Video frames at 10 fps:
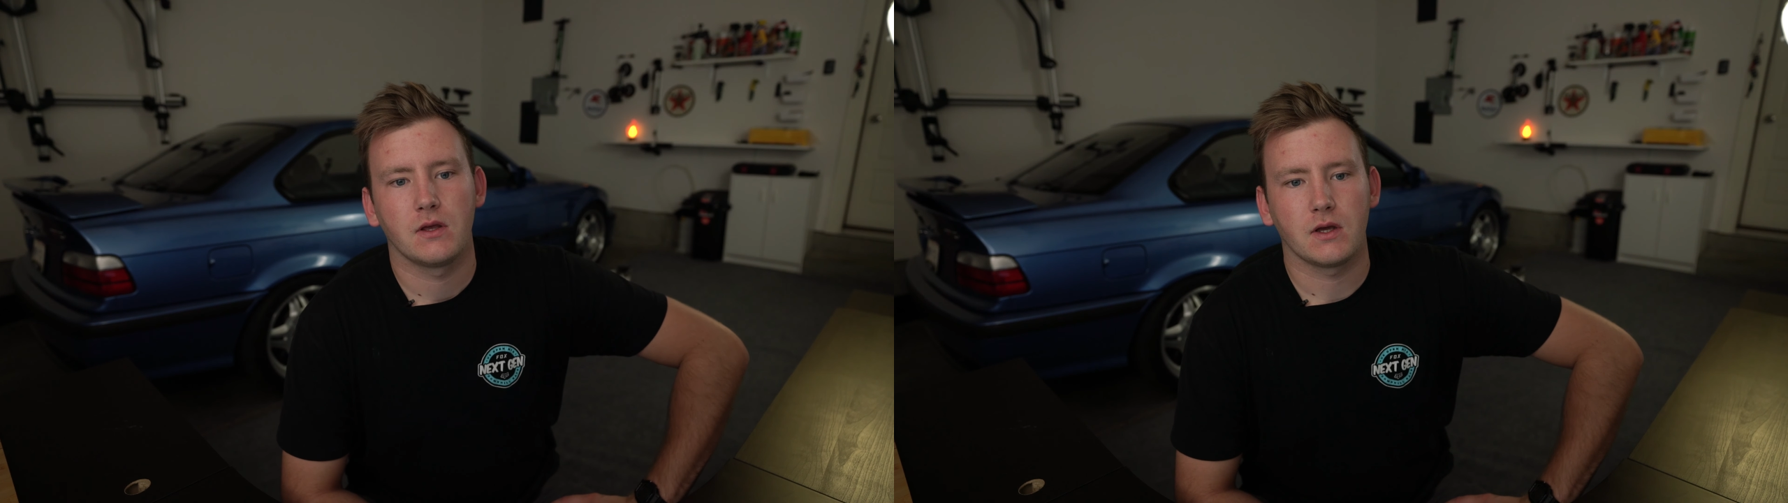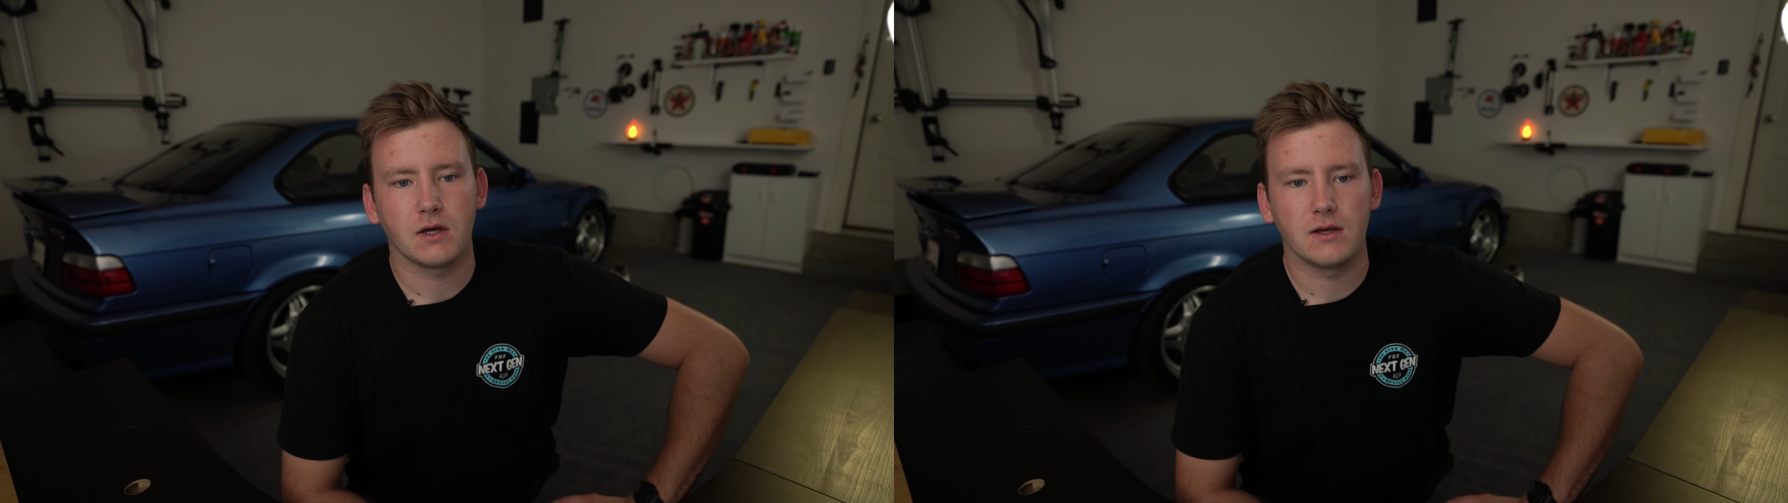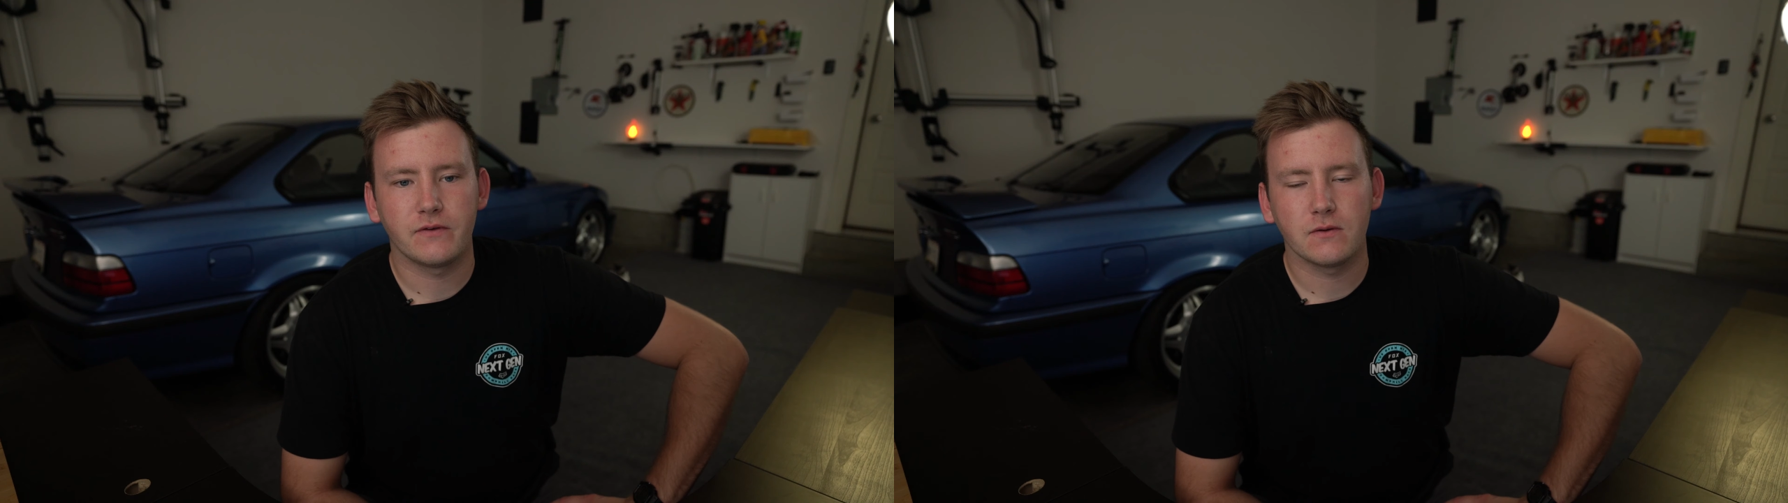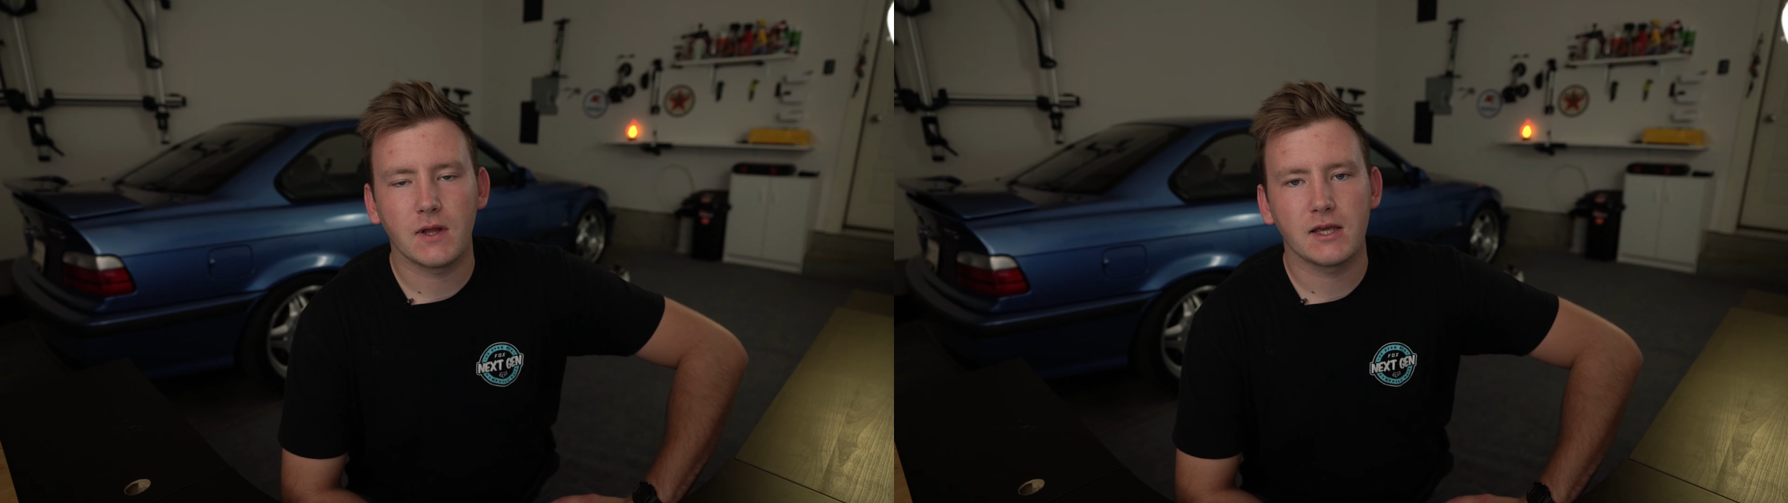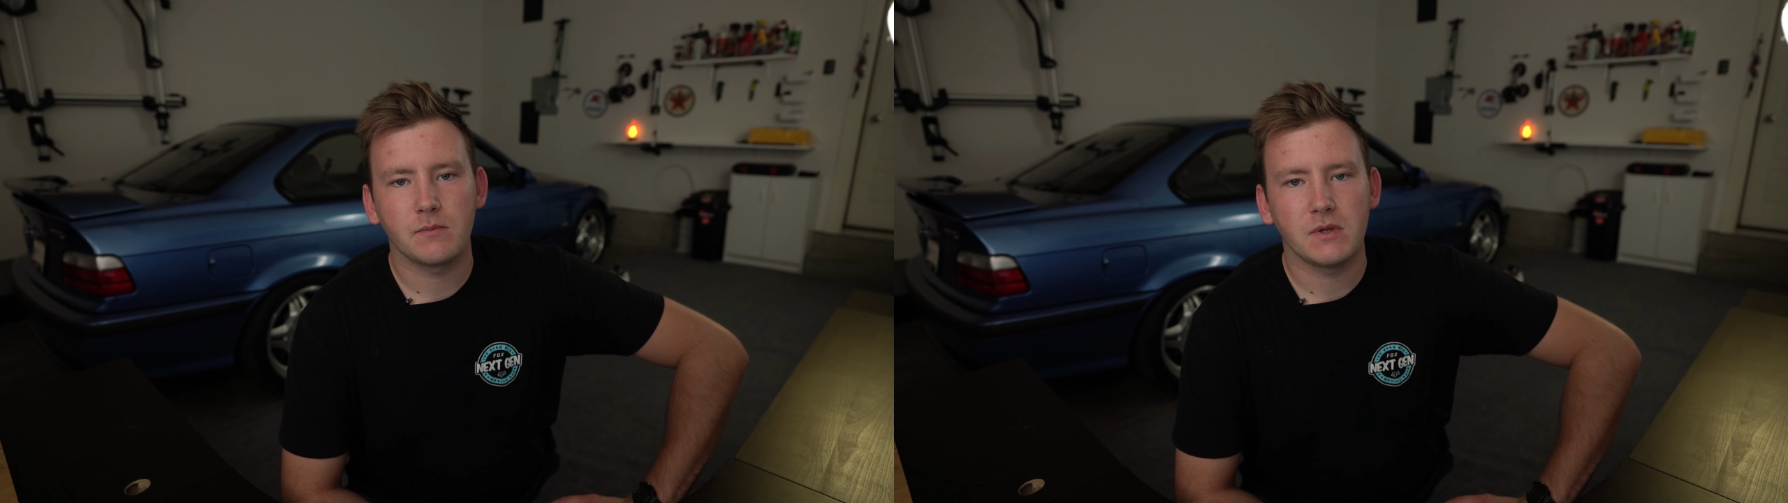If you're
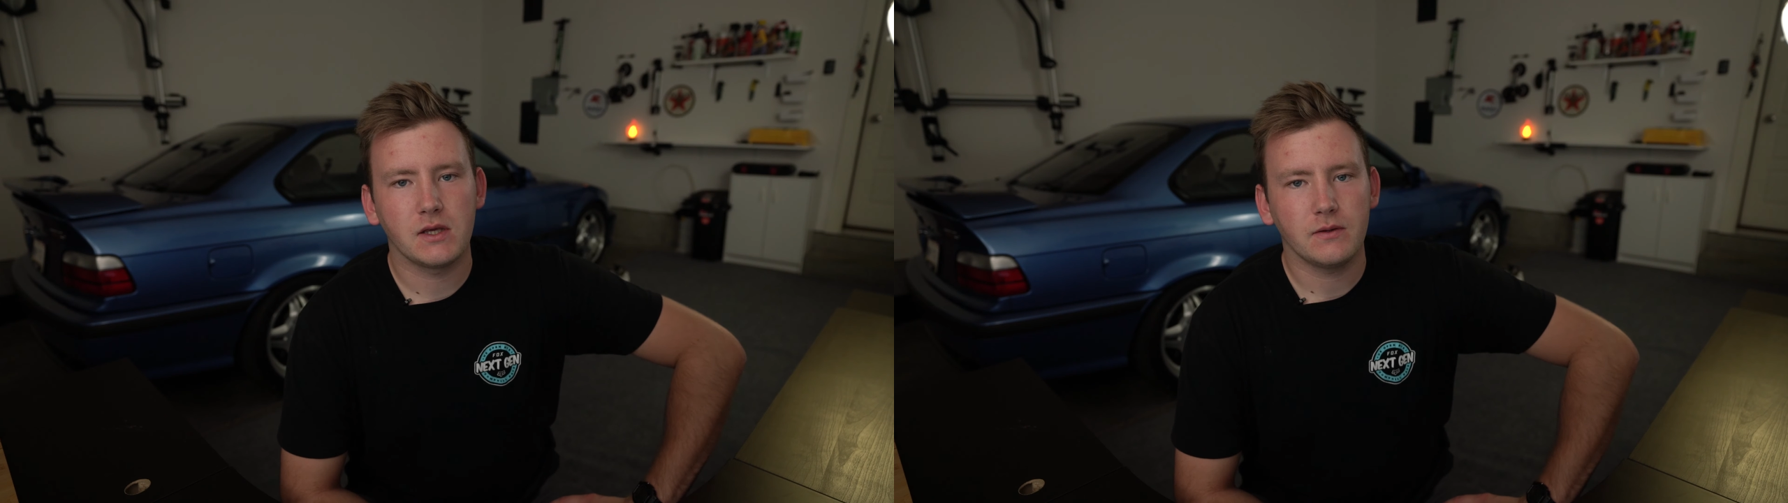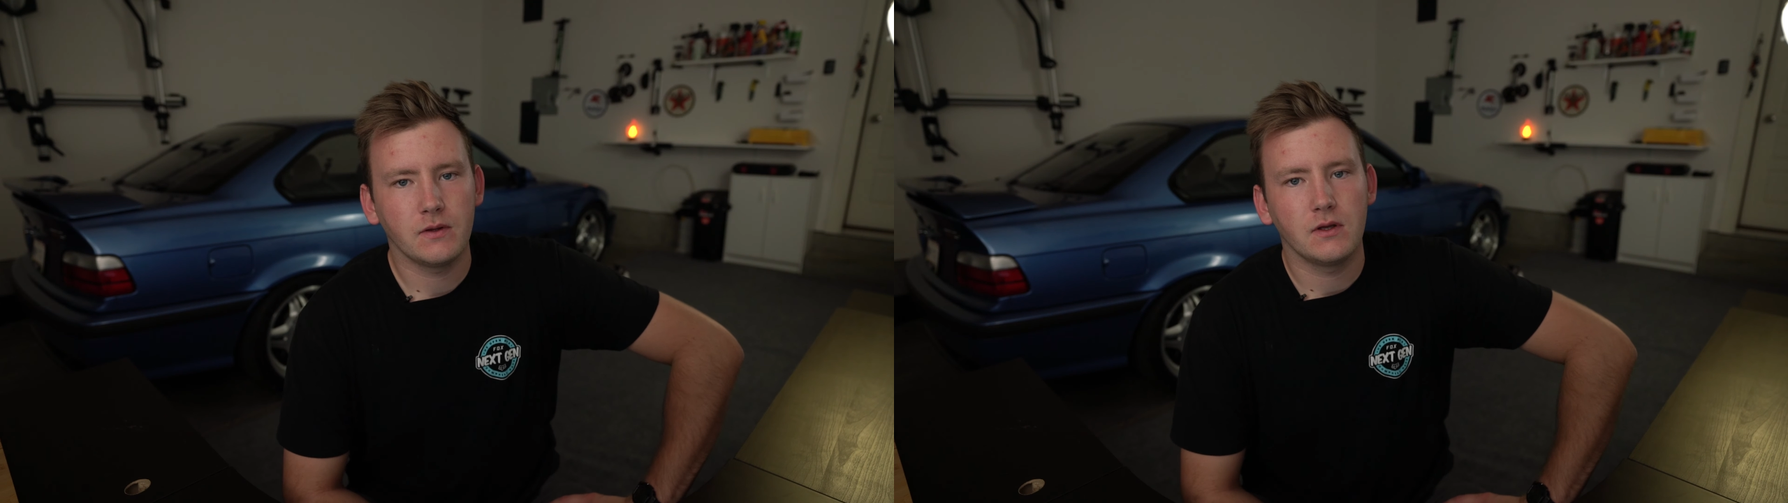like me,